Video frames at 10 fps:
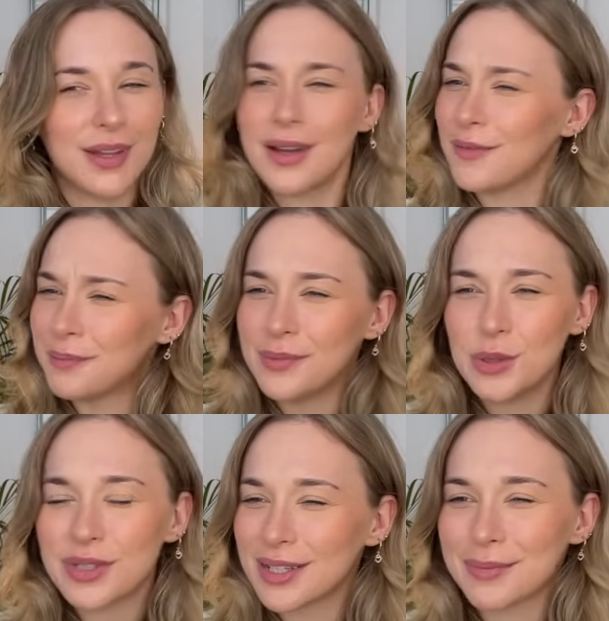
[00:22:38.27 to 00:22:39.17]

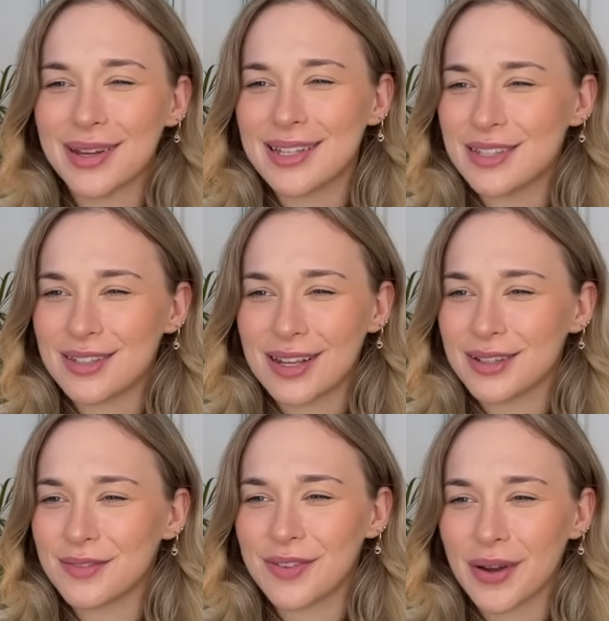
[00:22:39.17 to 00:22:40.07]
music is, like,
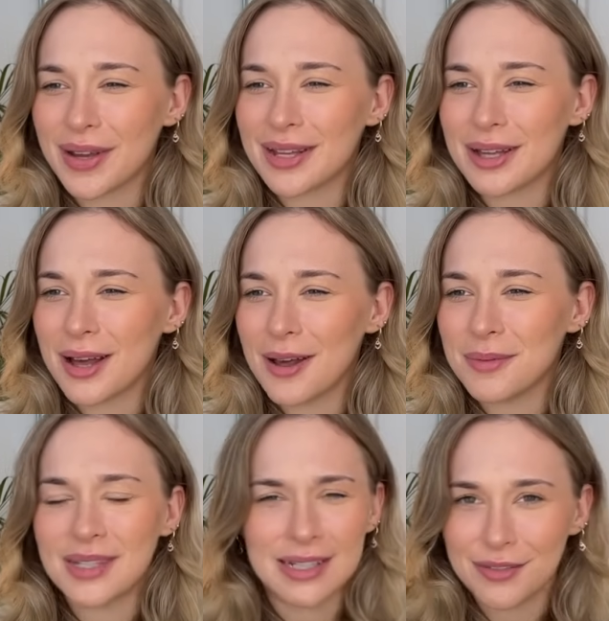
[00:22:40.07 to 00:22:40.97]
very um,
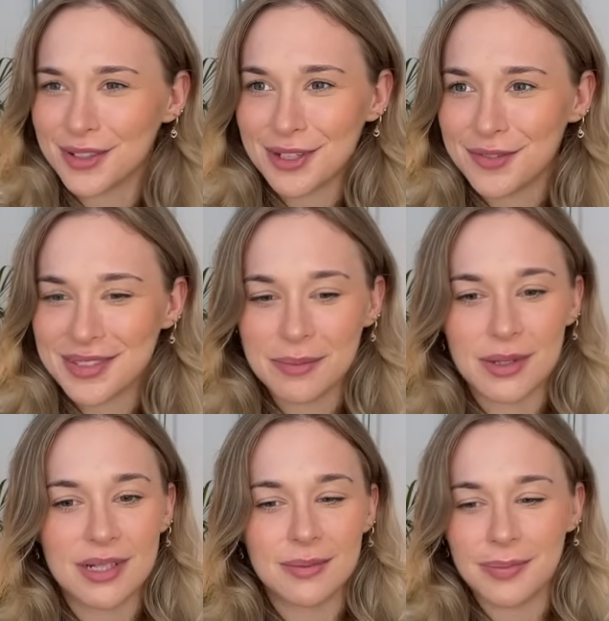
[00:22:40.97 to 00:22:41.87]
significant for some
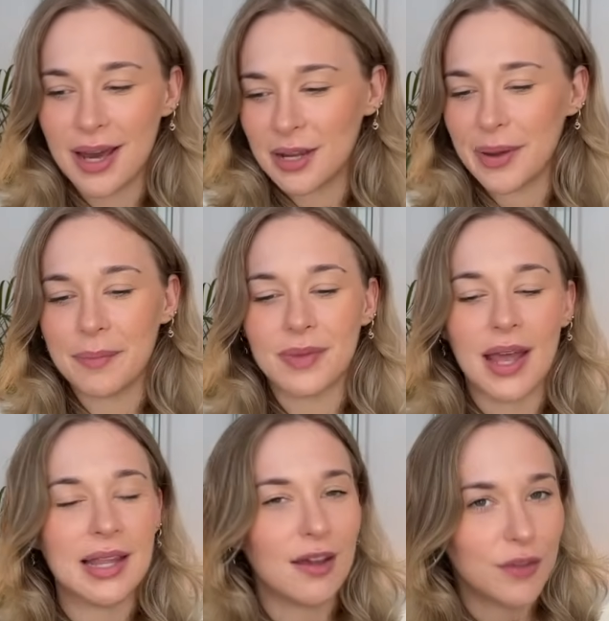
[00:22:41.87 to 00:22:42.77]
reason. But anyway,
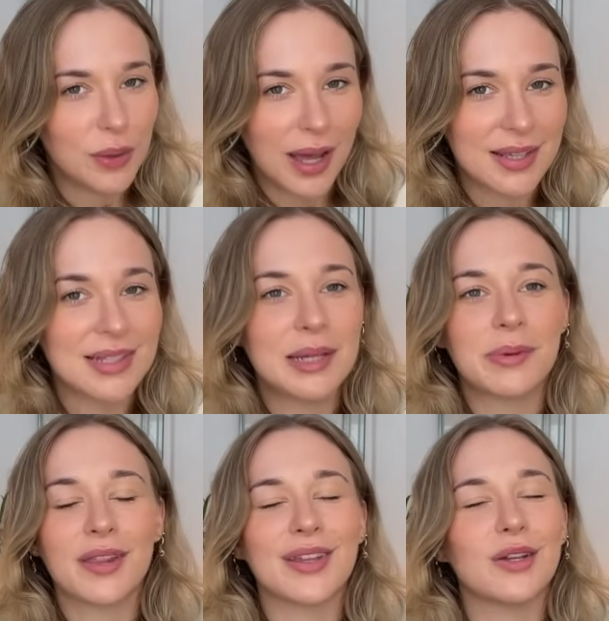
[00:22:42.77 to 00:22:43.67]
I love you guys,
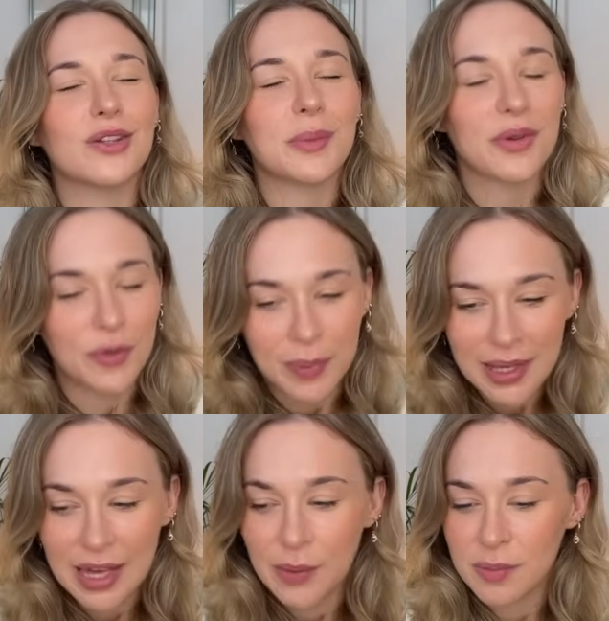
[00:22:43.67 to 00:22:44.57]
Libra. Thank you so much for being
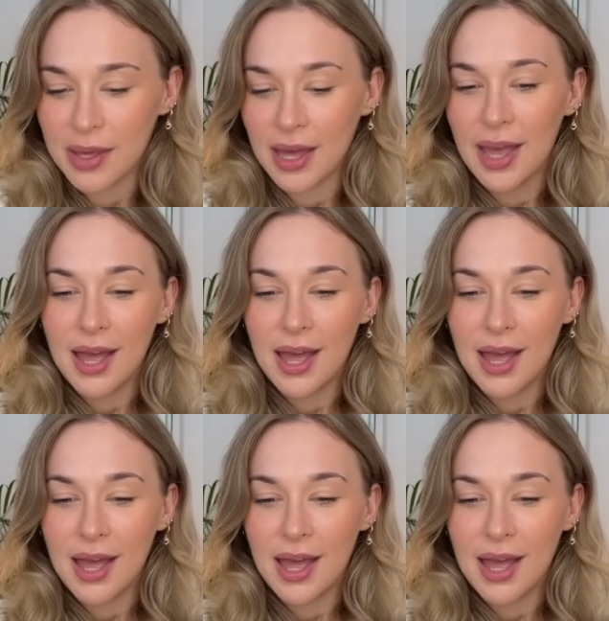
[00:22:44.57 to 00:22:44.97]
here with me.